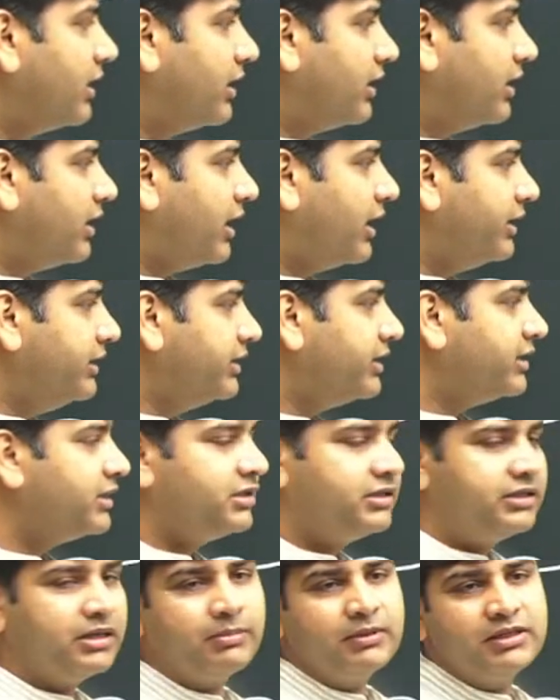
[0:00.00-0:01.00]
under
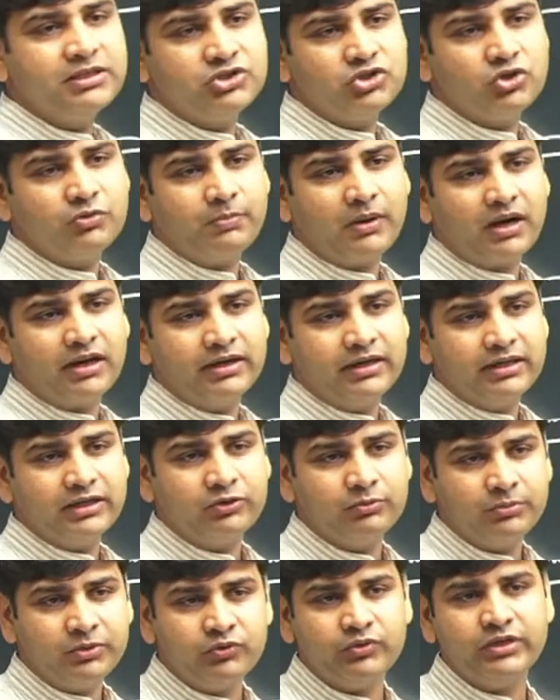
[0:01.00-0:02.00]
double jeopardy
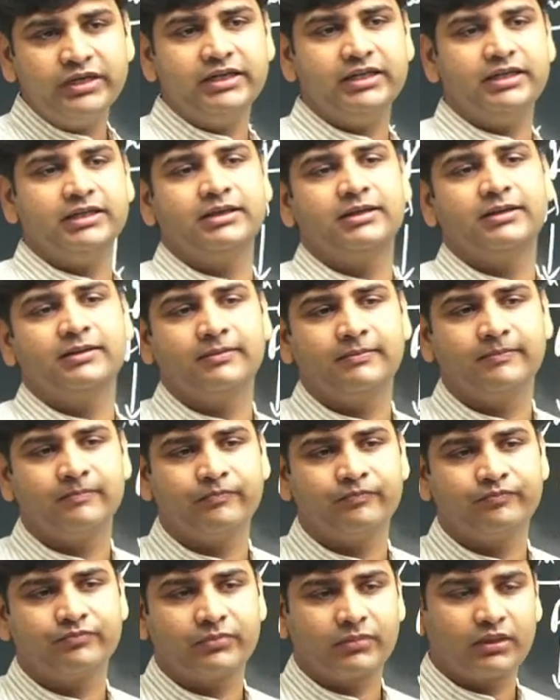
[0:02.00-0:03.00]
immunity,
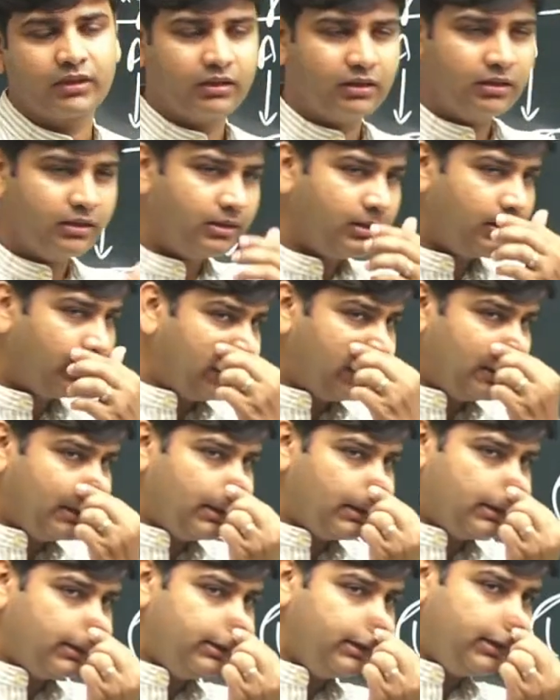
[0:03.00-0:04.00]

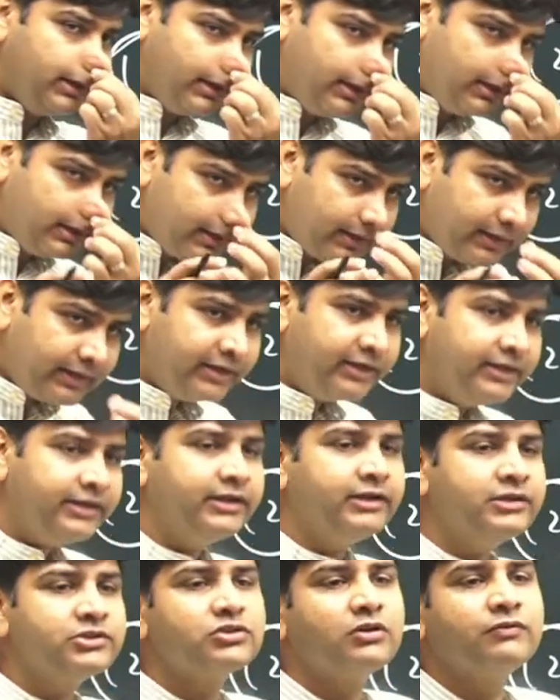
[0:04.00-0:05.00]
the
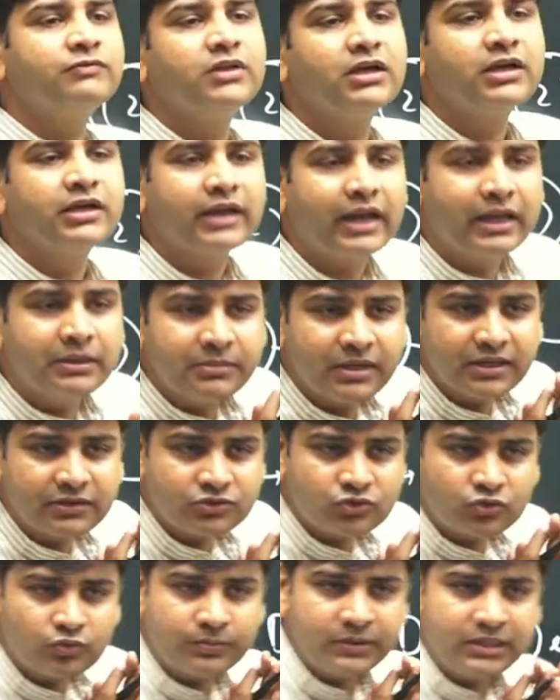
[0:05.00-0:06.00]
ingredients of the crime has
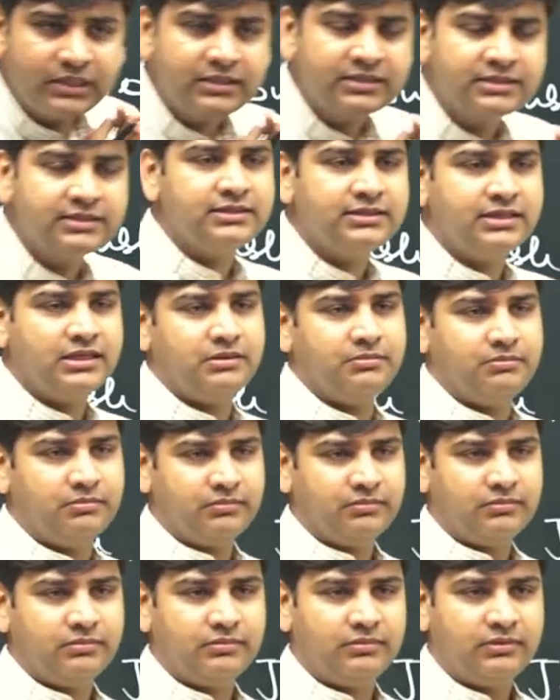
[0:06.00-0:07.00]
to be same.
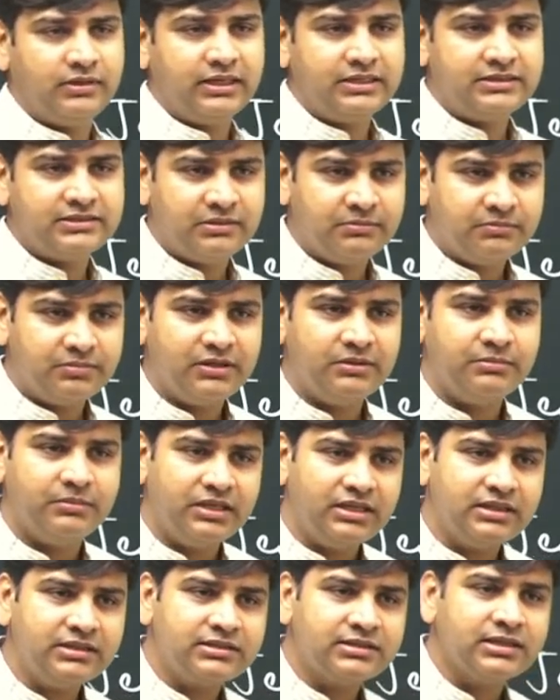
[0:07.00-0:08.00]
That simply
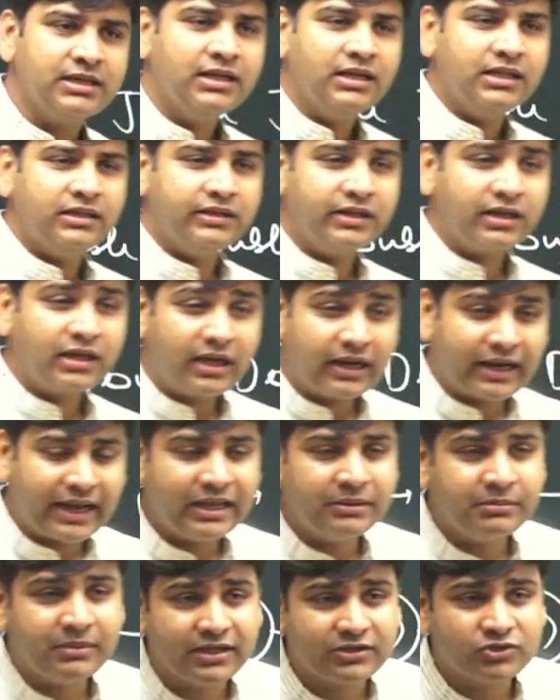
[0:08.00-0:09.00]
means the crime
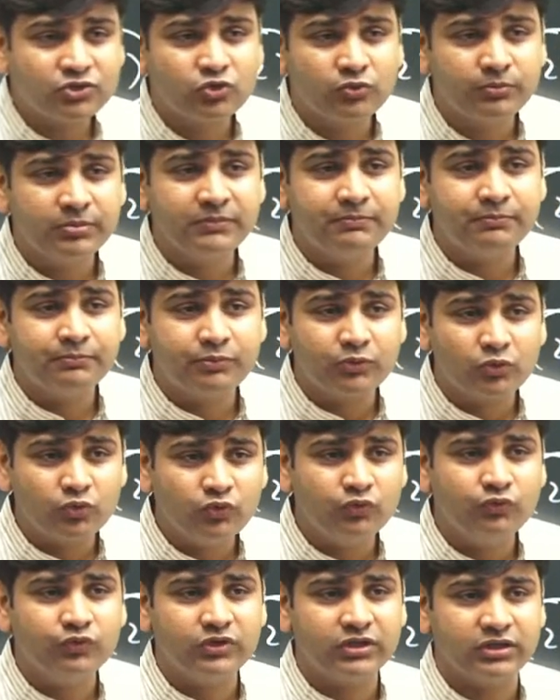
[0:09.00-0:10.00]
has to be
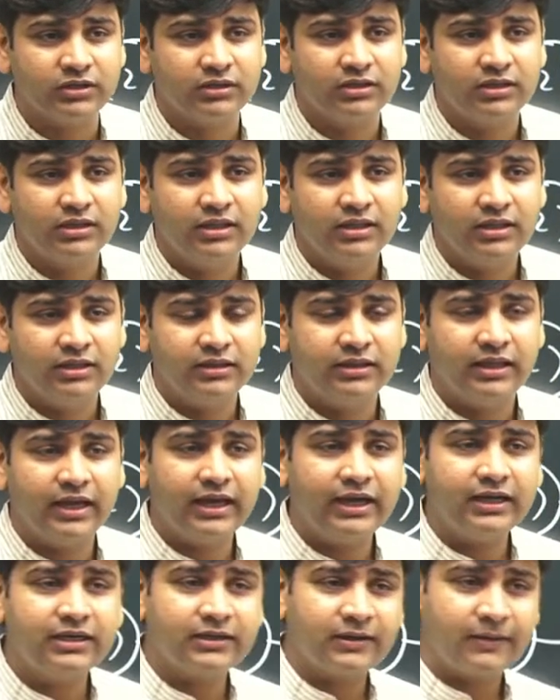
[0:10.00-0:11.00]
proved that